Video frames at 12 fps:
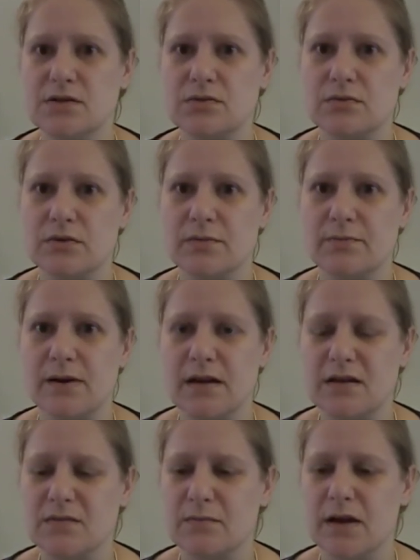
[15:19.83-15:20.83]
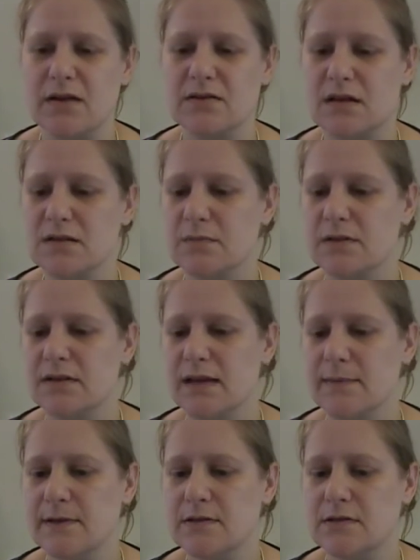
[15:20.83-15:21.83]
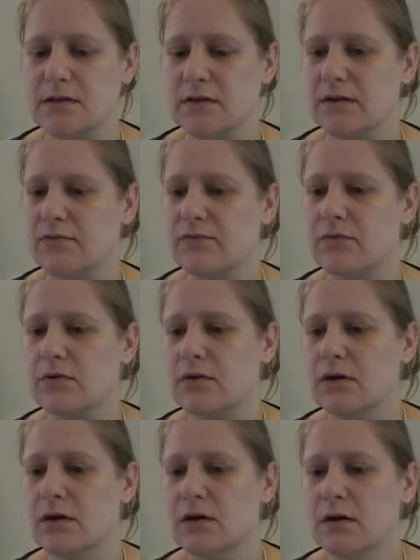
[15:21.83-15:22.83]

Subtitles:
or the parcel has been damaged, and therefore